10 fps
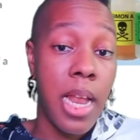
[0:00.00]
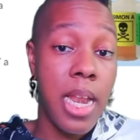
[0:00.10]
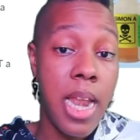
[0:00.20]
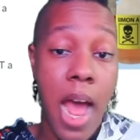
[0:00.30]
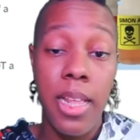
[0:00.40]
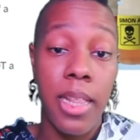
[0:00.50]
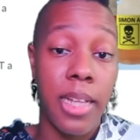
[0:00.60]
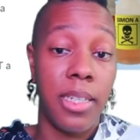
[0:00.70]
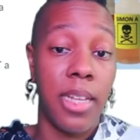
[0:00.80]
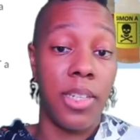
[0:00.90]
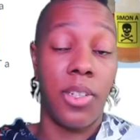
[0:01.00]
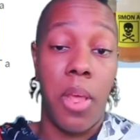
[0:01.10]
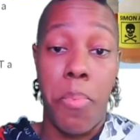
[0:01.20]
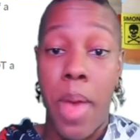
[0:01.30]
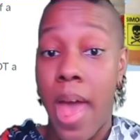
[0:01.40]
Not that that's
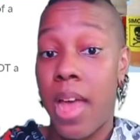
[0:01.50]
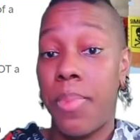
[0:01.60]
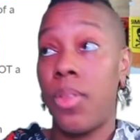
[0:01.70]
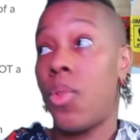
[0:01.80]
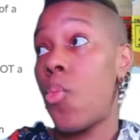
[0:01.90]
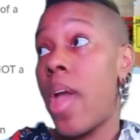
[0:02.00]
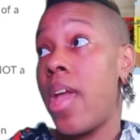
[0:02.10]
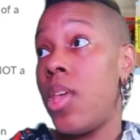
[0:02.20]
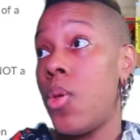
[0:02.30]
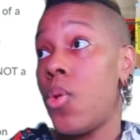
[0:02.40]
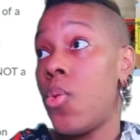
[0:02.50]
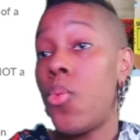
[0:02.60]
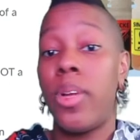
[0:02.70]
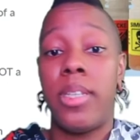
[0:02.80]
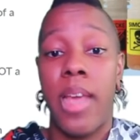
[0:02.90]
necessarily bad, but the way
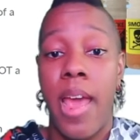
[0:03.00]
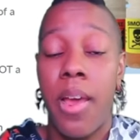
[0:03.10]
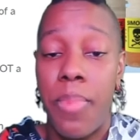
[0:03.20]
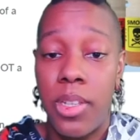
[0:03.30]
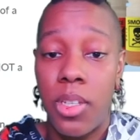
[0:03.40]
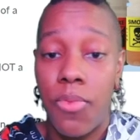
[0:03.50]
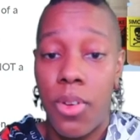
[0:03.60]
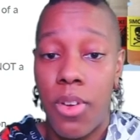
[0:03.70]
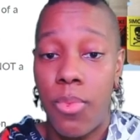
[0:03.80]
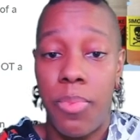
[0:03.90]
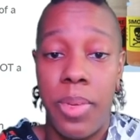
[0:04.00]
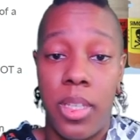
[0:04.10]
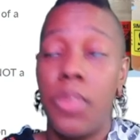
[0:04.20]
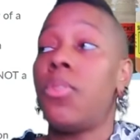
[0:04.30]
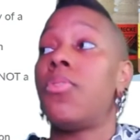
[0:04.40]
you would take a benzofuran would be
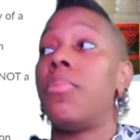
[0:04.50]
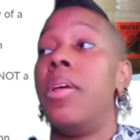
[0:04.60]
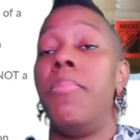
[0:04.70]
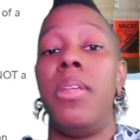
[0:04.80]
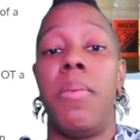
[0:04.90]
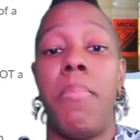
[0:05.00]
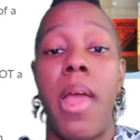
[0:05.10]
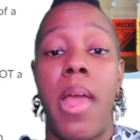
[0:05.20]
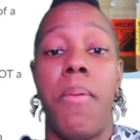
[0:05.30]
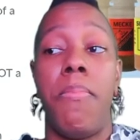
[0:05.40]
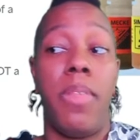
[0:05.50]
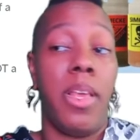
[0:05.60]
different from MDMA.